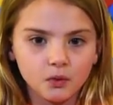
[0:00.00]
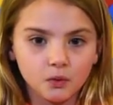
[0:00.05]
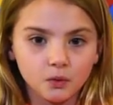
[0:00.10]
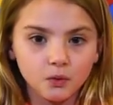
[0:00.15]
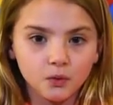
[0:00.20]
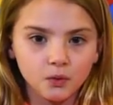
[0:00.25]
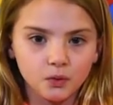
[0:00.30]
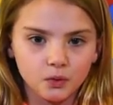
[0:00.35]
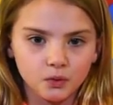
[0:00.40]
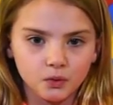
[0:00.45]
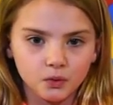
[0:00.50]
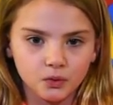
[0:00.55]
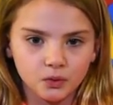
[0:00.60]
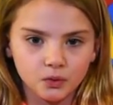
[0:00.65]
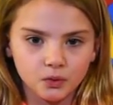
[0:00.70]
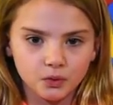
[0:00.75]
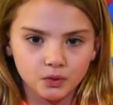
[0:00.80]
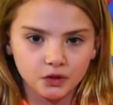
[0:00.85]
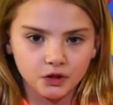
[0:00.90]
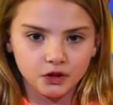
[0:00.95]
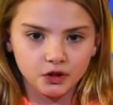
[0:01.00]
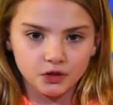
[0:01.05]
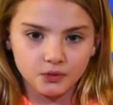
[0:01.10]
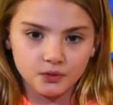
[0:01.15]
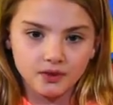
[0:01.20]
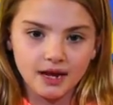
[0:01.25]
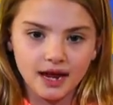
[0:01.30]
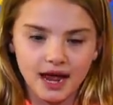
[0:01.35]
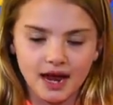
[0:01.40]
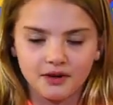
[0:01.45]
energy. Ooh,
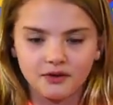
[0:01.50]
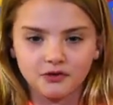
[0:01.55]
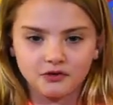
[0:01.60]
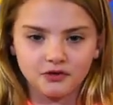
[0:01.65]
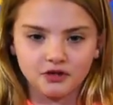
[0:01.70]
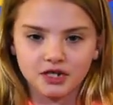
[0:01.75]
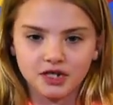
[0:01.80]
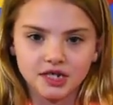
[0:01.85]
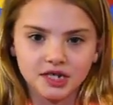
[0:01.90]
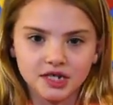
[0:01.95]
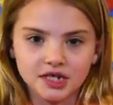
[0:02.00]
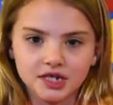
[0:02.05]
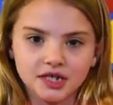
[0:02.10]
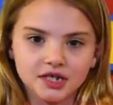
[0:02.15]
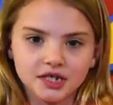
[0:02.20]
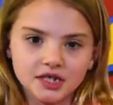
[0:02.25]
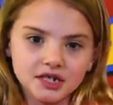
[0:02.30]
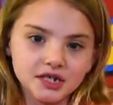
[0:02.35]
unit energy. And a unit